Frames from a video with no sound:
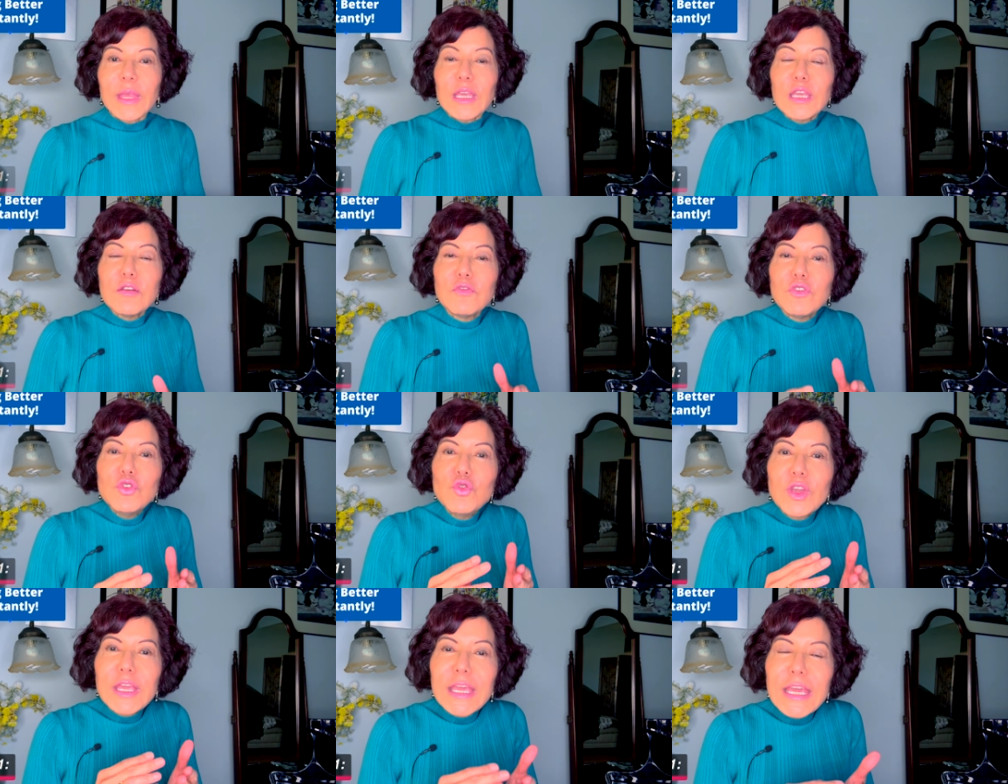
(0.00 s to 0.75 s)
if
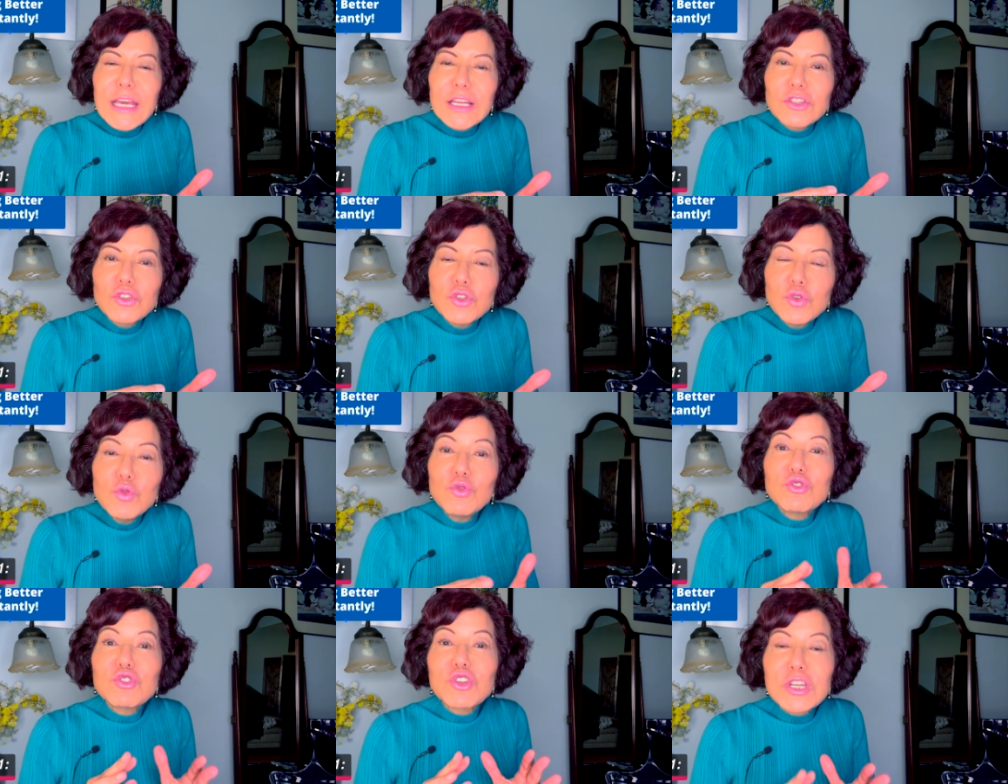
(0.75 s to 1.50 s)
you can't
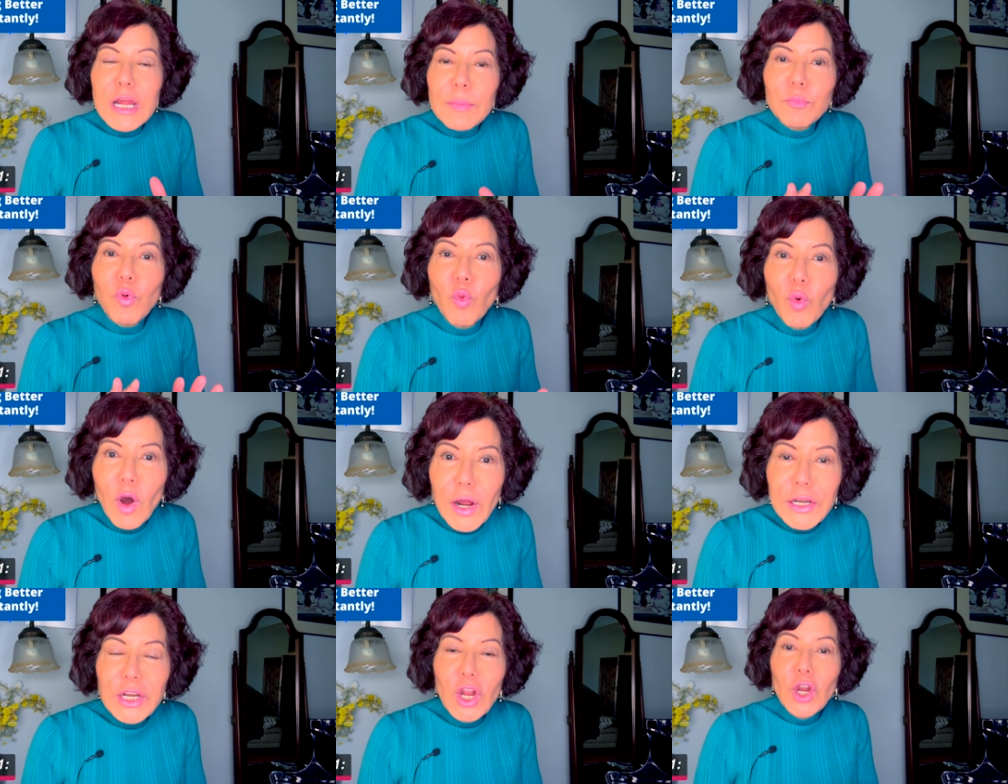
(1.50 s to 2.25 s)
do step
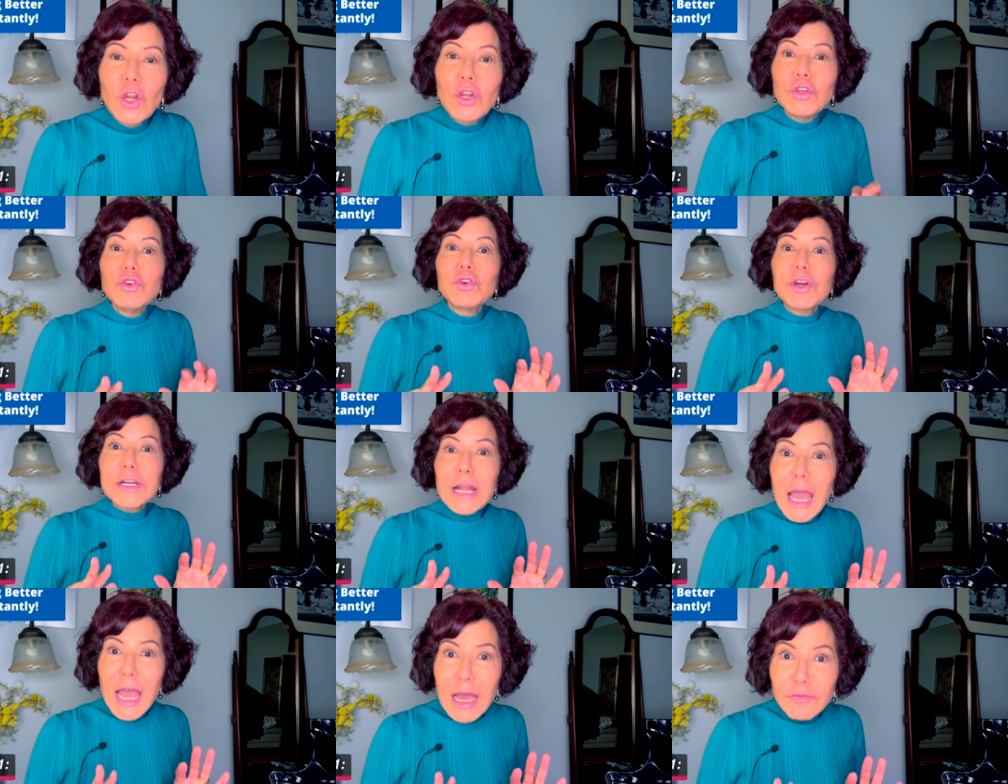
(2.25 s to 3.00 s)
1, you're going
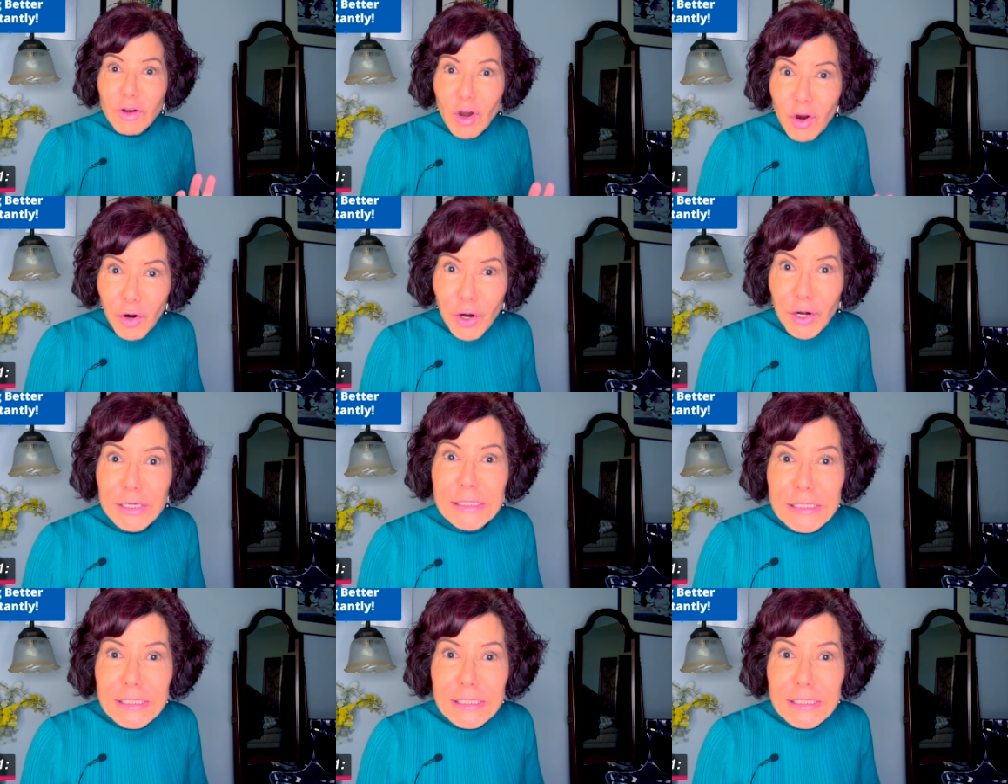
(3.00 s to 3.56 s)
to have a hard